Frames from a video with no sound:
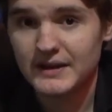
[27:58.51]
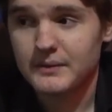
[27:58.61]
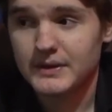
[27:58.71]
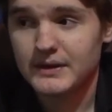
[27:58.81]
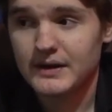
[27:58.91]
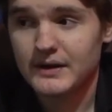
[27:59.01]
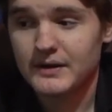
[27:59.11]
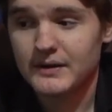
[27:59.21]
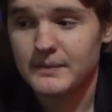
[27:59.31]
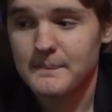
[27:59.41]
with
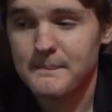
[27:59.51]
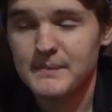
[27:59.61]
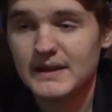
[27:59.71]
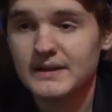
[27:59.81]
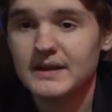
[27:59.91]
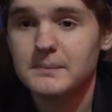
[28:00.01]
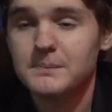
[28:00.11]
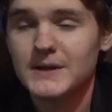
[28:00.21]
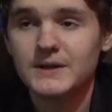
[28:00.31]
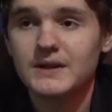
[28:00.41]
their
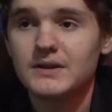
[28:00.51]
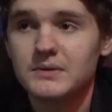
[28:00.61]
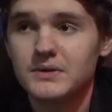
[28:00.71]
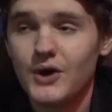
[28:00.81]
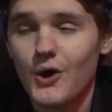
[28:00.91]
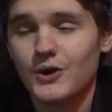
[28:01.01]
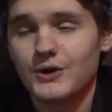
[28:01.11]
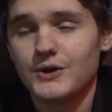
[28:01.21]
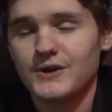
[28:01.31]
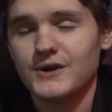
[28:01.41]

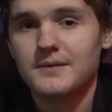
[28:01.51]
million-dollar